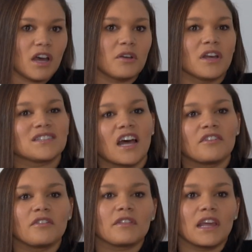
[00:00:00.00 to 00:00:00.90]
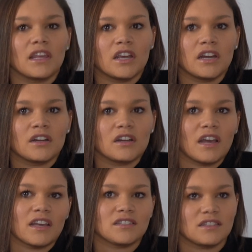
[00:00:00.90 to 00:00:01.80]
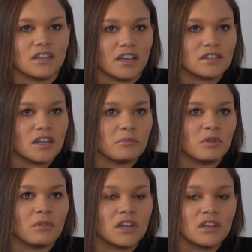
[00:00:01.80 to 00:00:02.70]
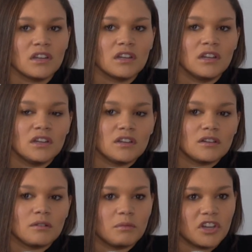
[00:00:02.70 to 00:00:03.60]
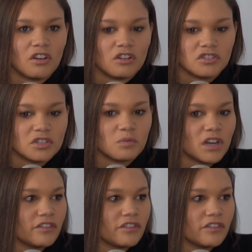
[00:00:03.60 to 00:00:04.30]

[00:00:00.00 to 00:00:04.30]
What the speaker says: aside from that year, I guess the second time you won, when y'all just won